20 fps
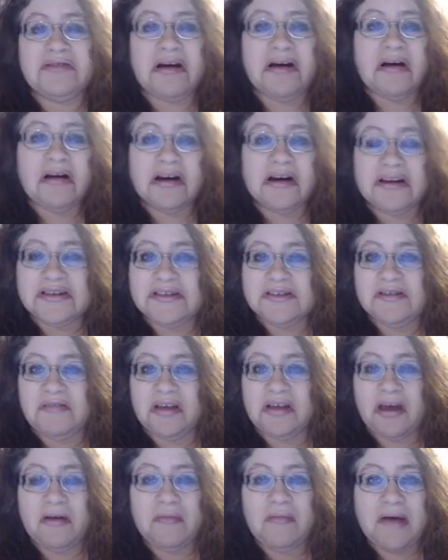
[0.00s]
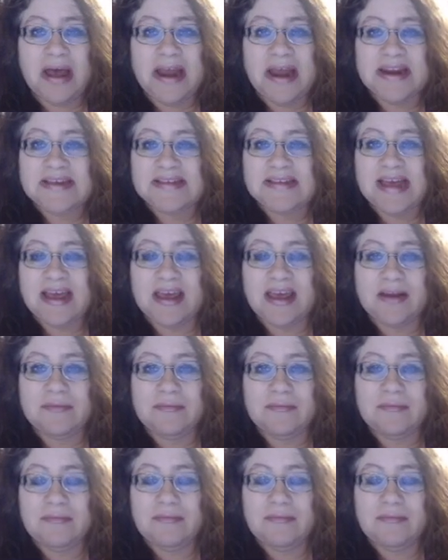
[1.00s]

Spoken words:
cars that go by in a second,